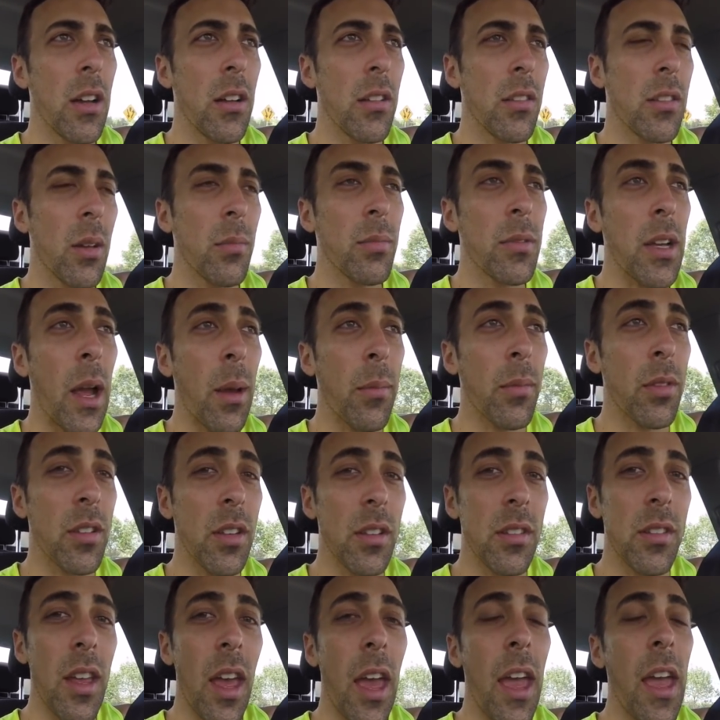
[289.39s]
sometimes
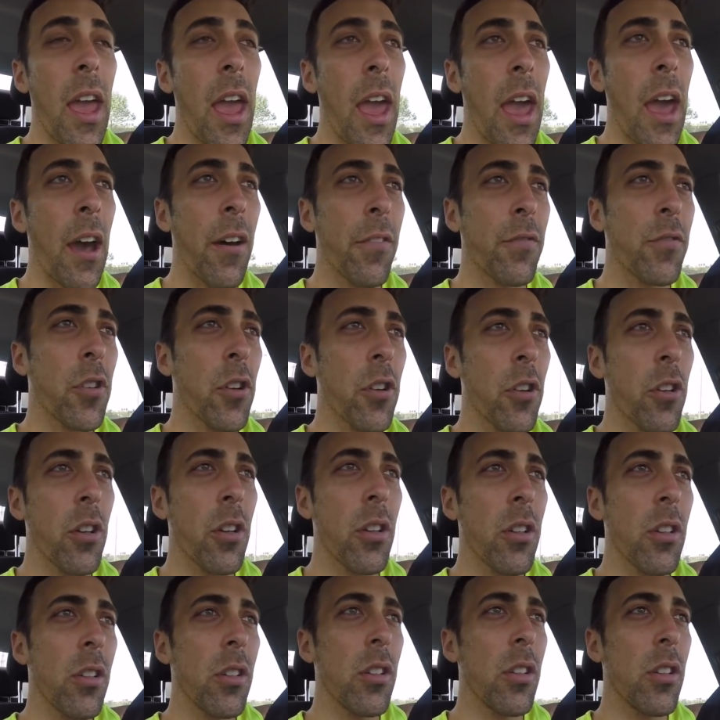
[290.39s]
the day
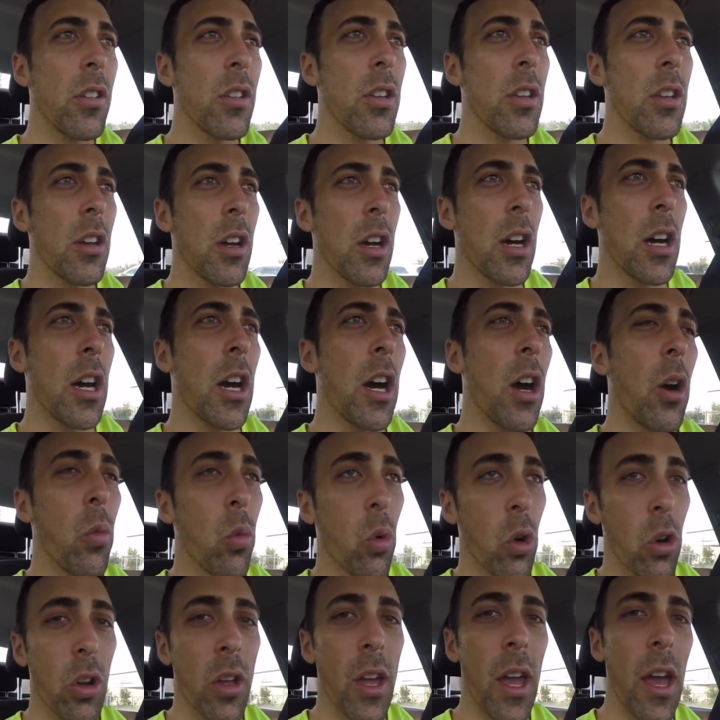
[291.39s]
after a
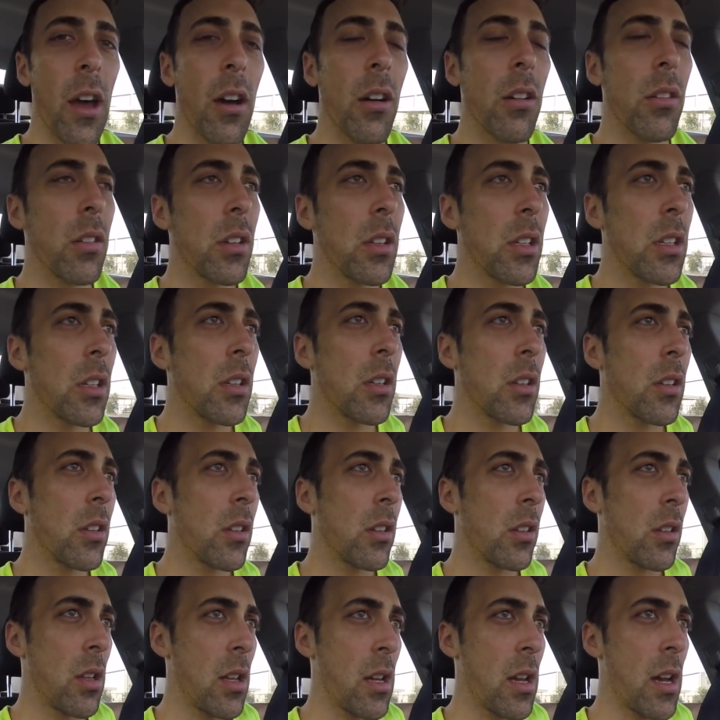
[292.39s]
workout
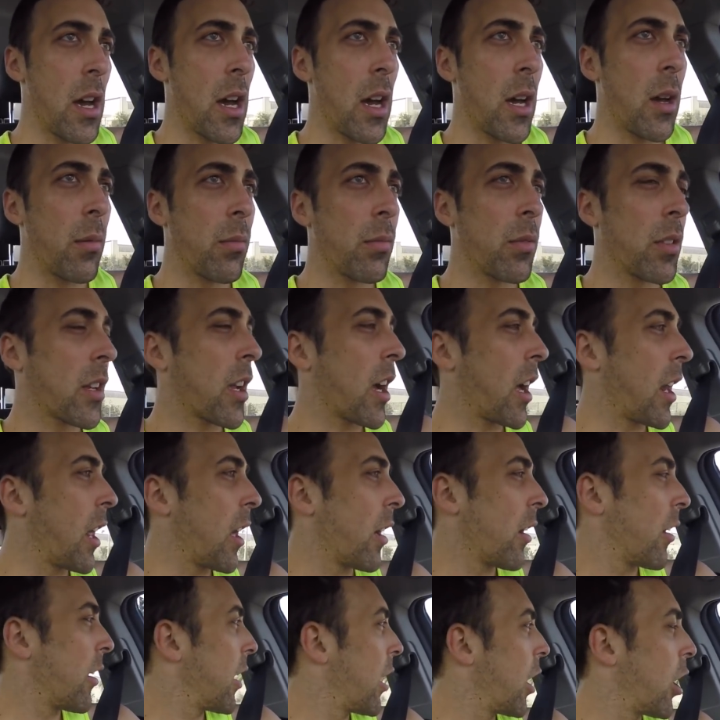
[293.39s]
to kind
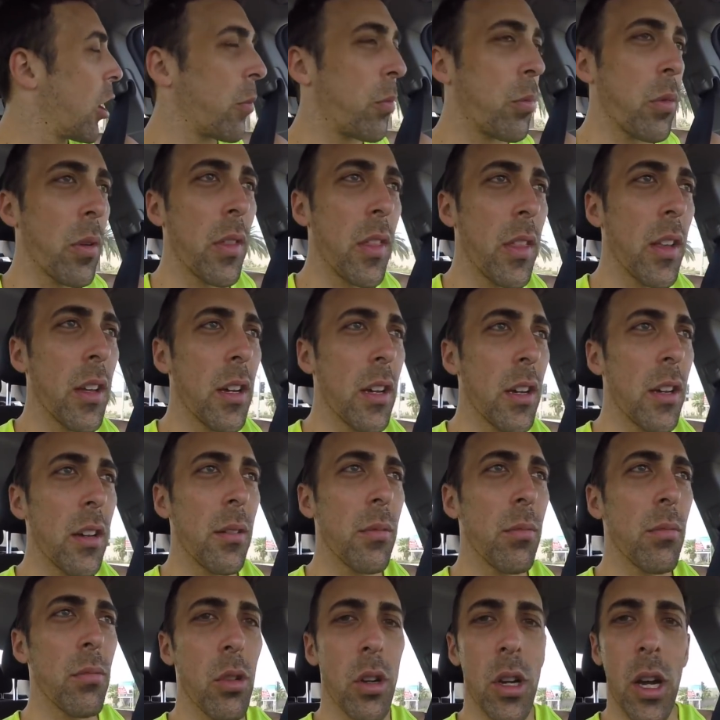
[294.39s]
of help with
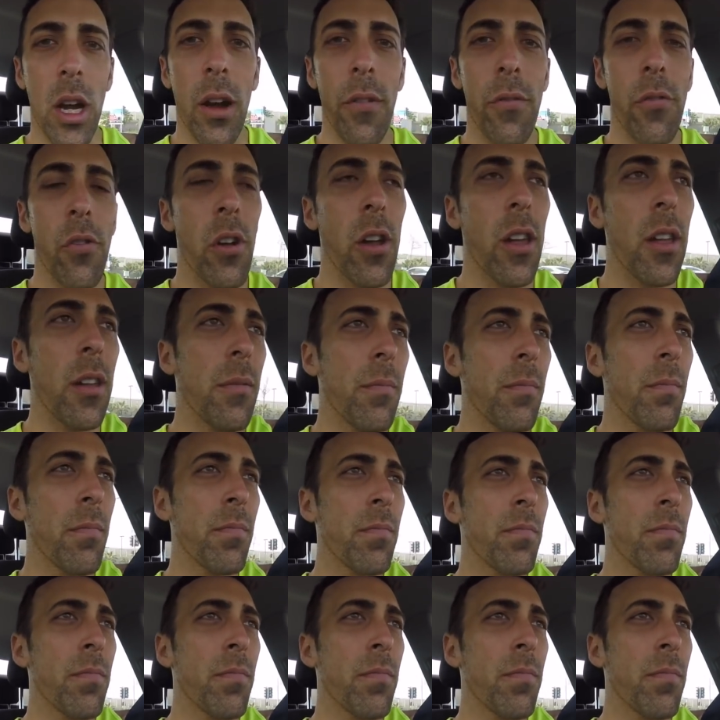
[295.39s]
the recovery.